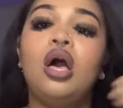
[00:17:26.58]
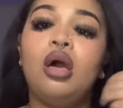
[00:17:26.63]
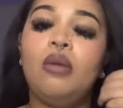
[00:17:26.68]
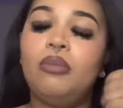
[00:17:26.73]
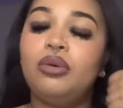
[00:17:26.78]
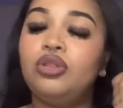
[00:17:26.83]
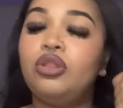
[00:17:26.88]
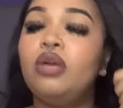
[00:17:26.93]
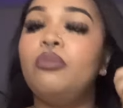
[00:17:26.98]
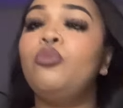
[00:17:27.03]

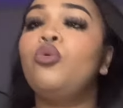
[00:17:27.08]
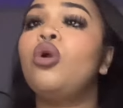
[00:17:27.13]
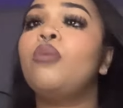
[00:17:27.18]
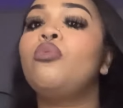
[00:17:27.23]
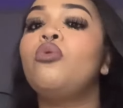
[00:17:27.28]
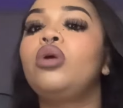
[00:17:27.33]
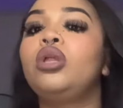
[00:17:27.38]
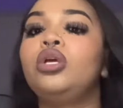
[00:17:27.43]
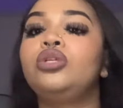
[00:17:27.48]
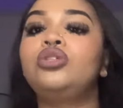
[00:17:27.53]
But they're more
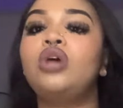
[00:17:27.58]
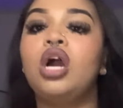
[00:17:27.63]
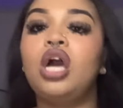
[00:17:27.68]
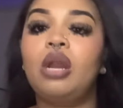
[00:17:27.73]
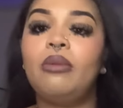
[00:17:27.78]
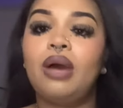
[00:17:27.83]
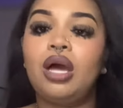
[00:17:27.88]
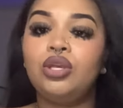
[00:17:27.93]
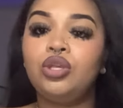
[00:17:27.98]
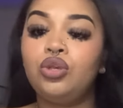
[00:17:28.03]
importantly talking
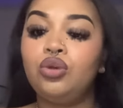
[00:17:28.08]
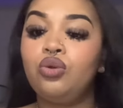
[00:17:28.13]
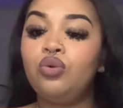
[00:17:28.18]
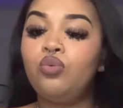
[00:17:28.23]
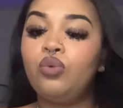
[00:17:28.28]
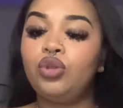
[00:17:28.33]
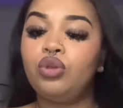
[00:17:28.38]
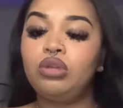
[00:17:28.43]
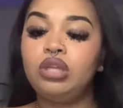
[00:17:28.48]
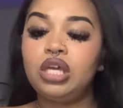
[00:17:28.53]
about you
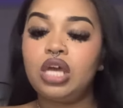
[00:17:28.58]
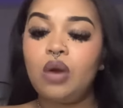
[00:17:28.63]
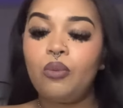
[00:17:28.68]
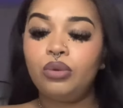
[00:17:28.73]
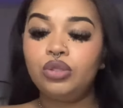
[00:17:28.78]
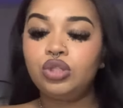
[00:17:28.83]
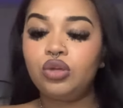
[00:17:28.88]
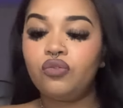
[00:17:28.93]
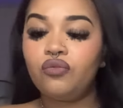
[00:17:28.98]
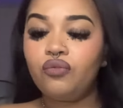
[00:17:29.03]
when you link up
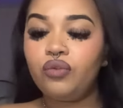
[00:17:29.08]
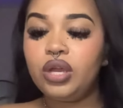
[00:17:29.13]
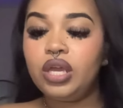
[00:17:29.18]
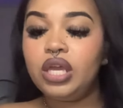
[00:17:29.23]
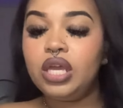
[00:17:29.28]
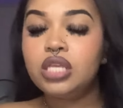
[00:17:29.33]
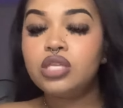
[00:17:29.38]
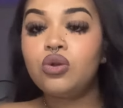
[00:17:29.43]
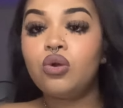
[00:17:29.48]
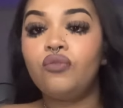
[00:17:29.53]
with your
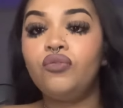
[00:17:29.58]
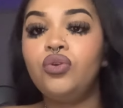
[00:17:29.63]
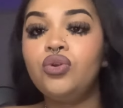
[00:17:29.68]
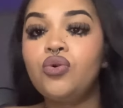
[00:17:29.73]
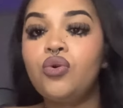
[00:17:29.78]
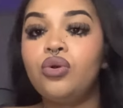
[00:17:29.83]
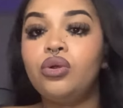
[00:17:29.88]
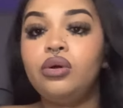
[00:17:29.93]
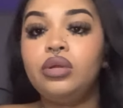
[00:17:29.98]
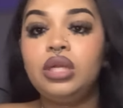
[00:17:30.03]
friends or if you're
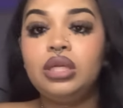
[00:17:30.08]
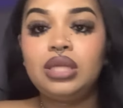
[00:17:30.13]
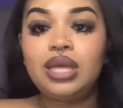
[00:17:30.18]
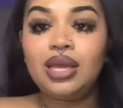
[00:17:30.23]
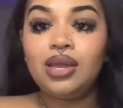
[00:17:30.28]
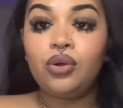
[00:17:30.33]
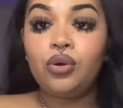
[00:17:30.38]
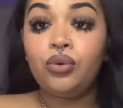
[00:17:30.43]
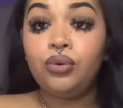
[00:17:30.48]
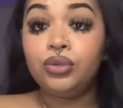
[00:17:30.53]
going on a
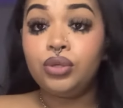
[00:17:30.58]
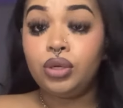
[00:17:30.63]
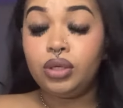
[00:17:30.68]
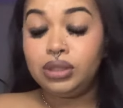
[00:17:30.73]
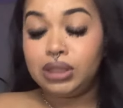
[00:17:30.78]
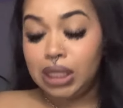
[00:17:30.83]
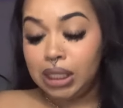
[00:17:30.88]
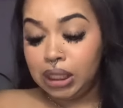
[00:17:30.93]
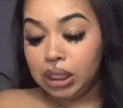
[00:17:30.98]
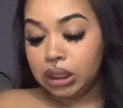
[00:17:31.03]
date or who you're
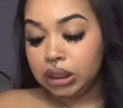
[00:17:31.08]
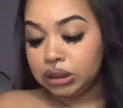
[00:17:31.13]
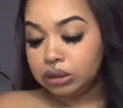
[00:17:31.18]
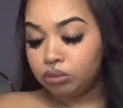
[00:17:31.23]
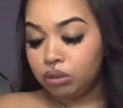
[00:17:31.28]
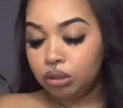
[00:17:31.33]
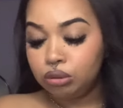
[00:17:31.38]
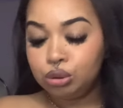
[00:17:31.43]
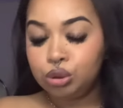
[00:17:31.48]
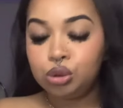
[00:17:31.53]
dating as
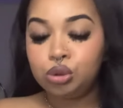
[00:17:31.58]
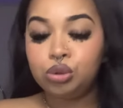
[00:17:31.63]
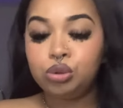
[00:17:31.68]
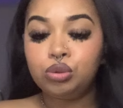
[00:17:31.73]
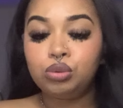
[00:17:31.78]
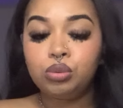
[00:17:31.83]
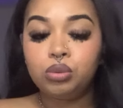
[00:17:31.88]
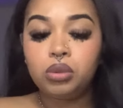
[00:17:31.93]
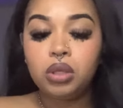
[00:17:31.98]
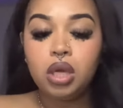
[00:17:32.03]
well,
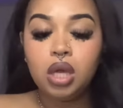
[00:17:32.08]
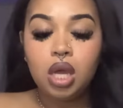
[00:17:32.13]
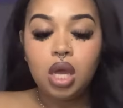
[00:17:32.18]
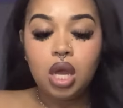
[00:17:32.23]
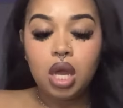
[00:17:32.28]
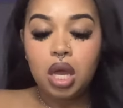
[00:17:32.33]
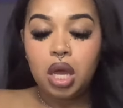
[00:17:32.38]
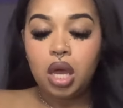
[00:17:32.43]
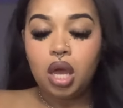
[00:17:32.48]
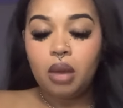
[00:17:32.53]
too.
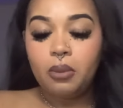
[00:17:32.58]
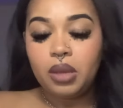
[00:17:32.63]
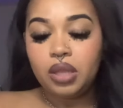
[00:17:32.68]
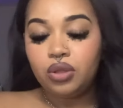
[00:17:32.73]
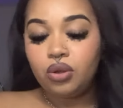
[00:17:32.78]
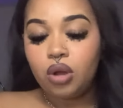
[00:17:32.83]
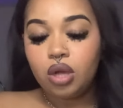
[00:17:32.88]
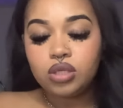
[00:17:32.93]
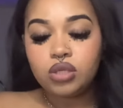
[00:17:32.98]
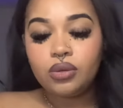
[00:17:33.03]
And
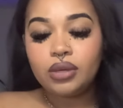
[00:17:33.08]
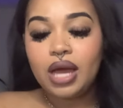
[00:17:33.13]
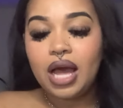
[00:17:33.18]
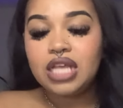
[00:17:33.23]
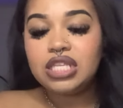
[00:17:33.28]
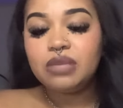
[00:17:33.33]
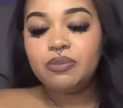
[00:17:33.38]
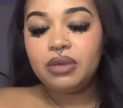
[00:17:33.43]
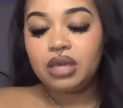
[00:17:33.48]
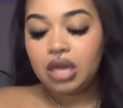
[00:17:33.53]
they're also
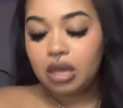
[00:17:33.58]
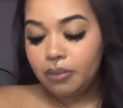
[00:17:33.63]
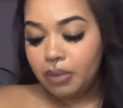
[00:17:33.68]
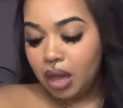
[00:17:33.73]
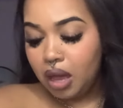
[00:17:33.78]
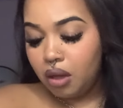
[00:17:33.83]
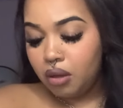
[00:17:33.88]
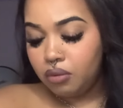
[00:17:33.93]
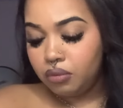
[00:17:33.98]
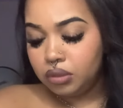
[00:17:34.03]
gossiping
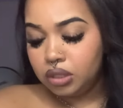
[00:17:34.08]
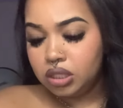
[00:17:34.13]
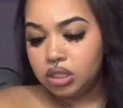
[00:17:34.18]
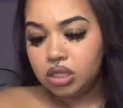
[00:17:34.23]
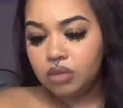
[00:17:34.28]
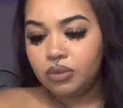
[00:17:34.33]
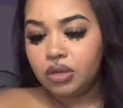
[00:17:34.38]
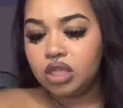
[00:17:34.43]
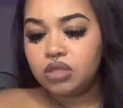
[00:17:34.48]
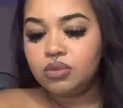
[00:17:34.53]
about, let's
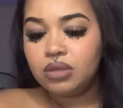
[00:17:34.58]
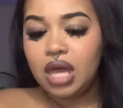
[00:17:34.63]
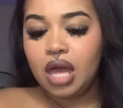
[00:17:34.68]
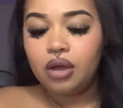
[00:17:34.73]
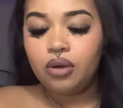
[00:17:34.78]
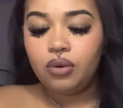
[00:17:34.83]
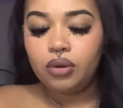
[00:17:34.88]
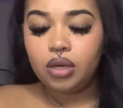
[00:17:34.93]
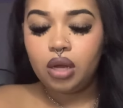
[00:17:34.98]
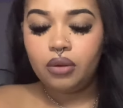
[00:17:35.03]
see what else we
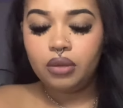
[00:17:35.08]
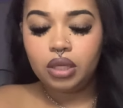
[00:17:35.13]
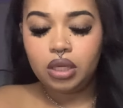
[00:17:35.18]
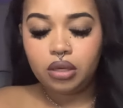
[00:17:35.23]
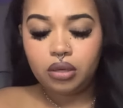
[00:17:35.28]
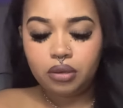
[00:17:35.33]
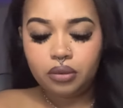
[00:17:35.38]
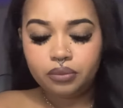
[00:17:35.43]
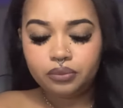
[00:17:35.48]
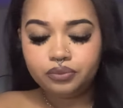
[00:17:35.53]
got going on
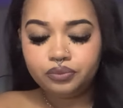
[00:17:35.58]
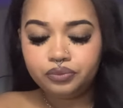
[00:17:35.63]
here.